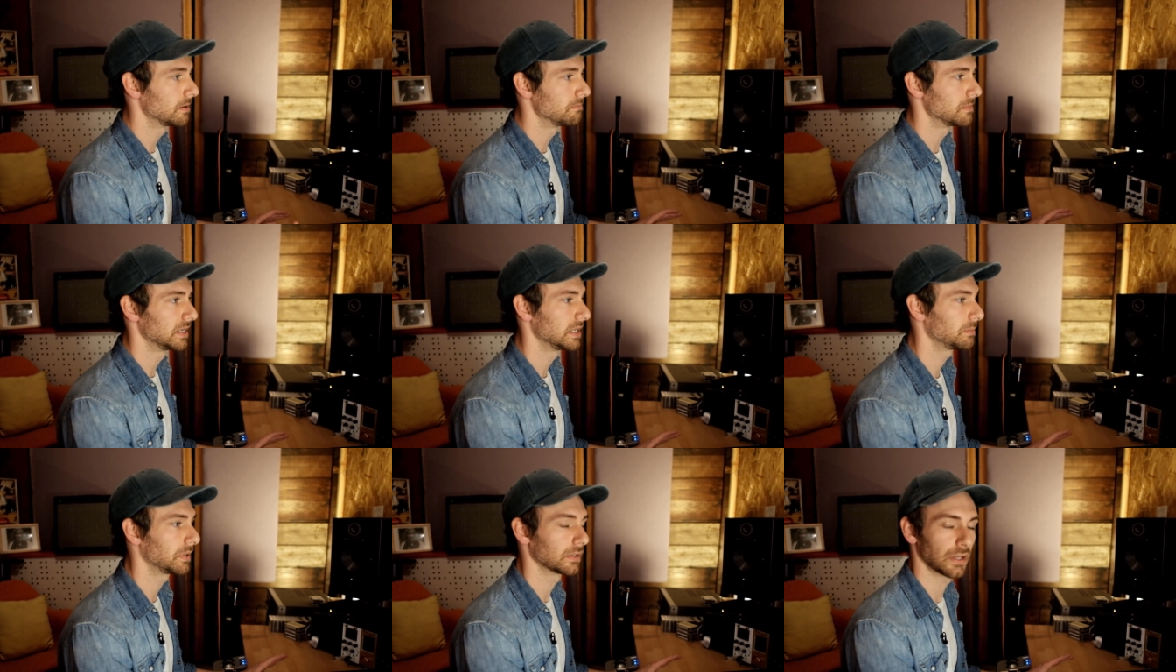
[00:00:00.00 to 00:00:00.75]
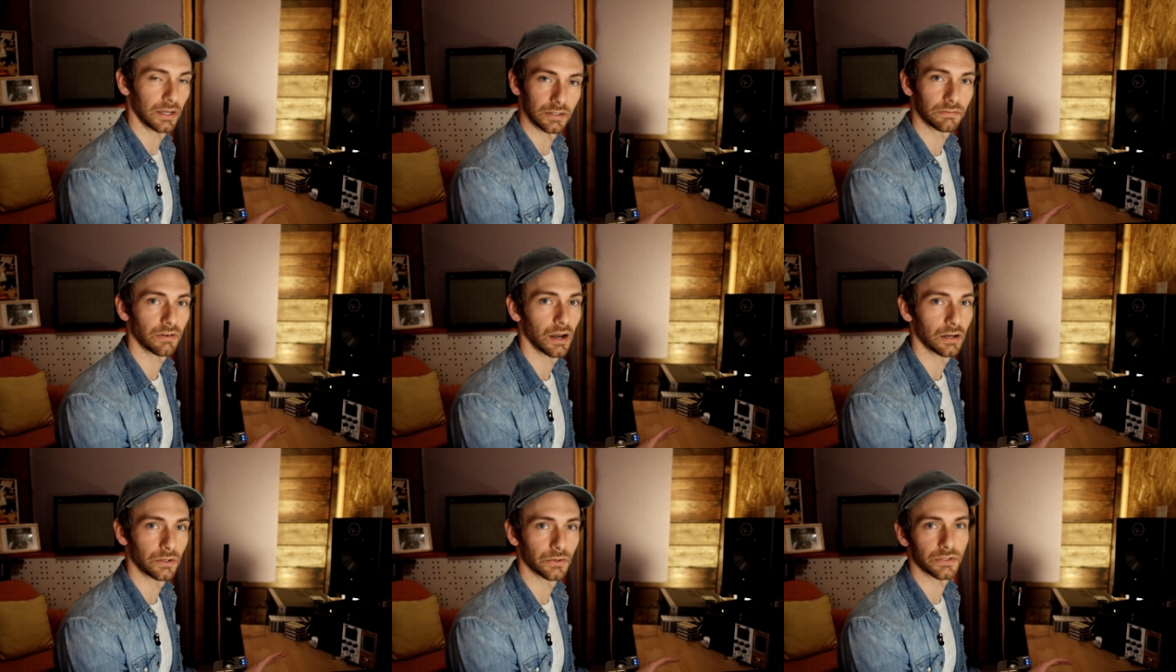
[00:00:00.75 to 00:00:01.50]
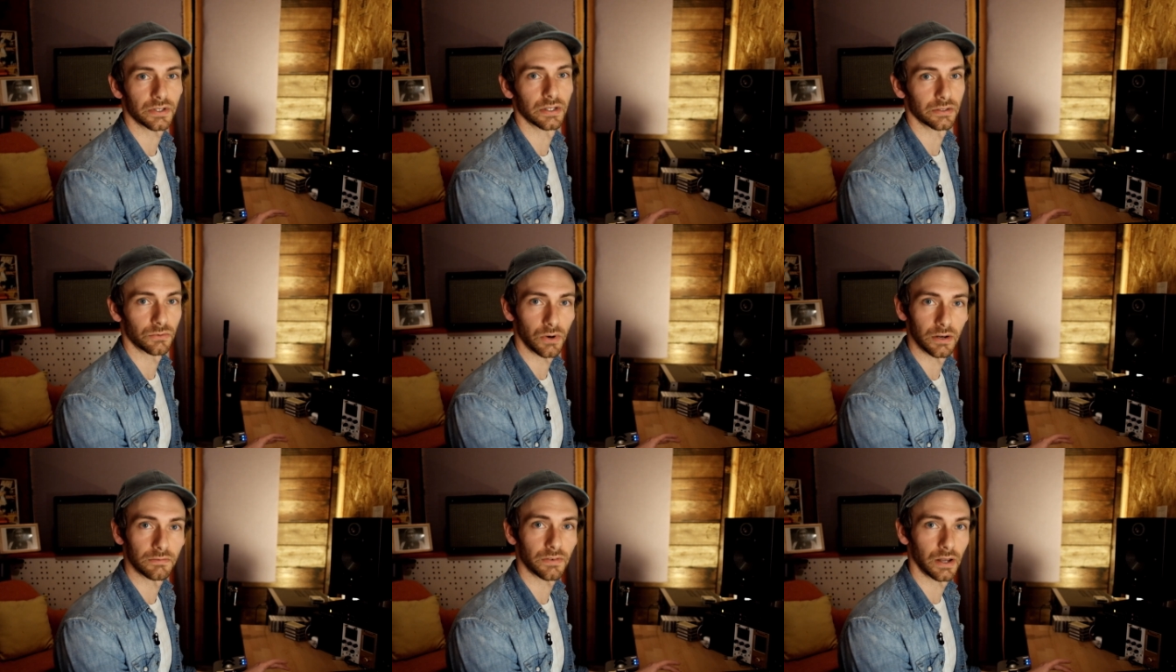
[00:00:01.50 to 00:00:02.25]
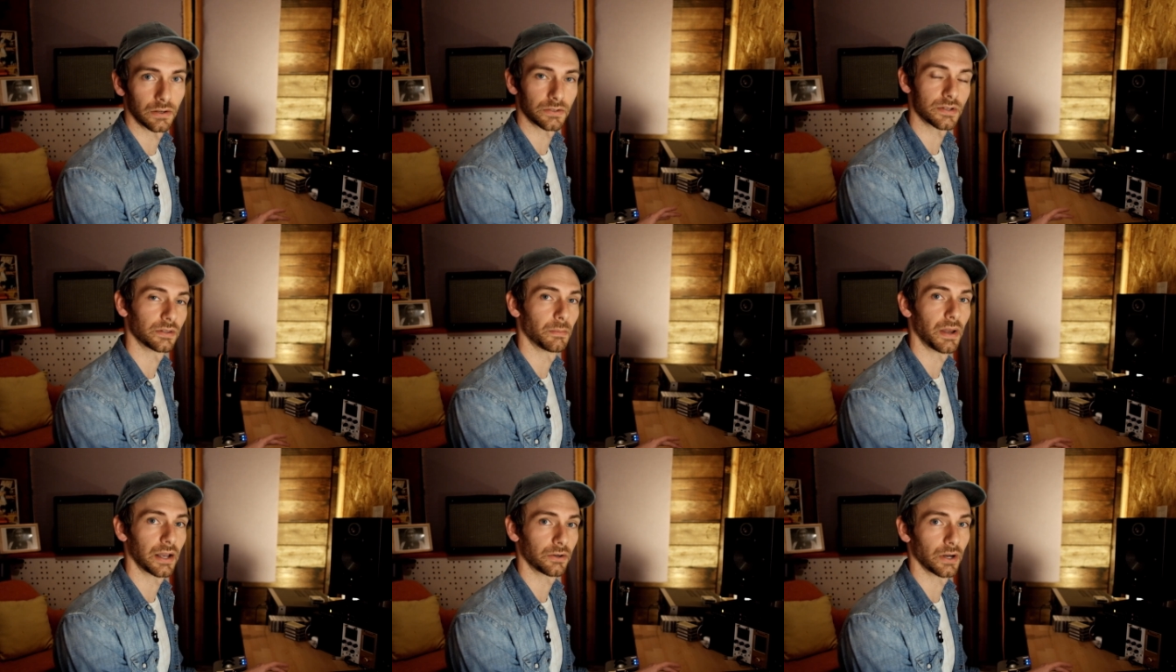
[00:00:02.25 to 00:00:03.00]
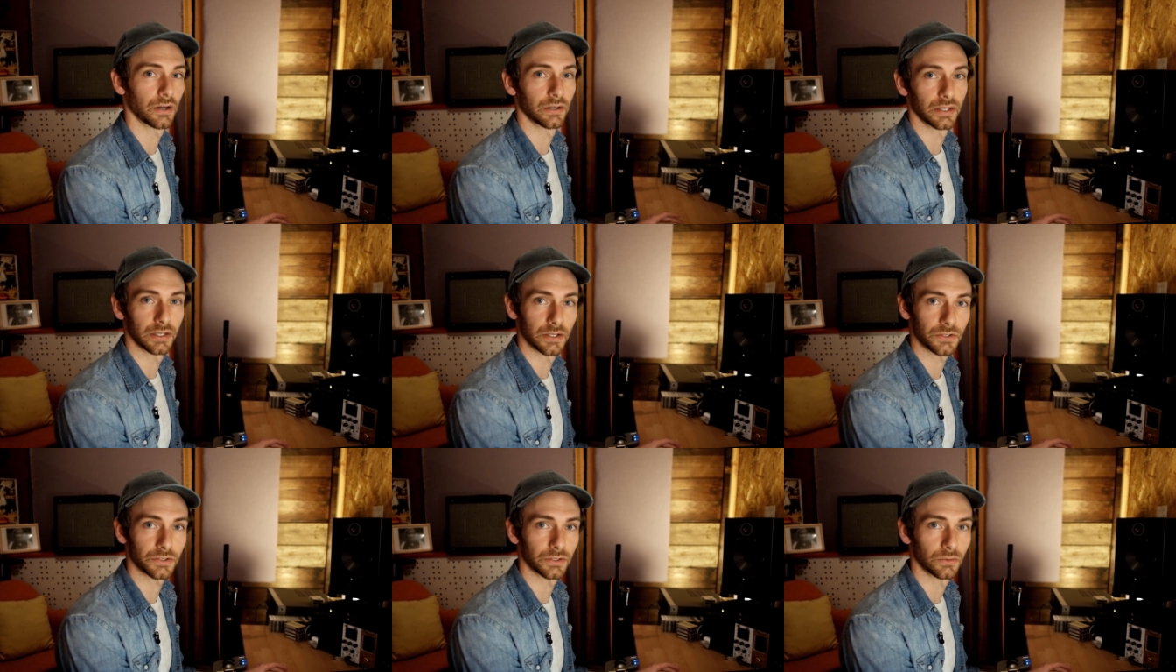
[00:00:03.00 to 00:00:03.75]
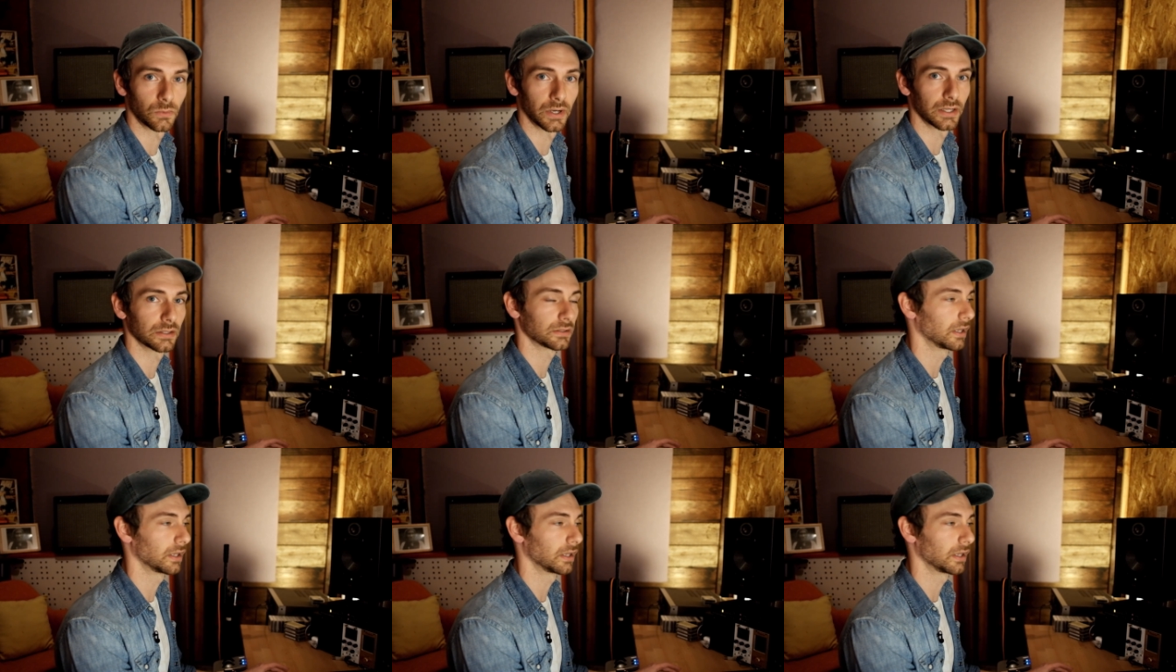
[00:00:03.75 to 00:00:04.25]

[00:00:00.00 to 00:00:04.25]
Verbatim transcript: manipulate files and run files in the background in a certain way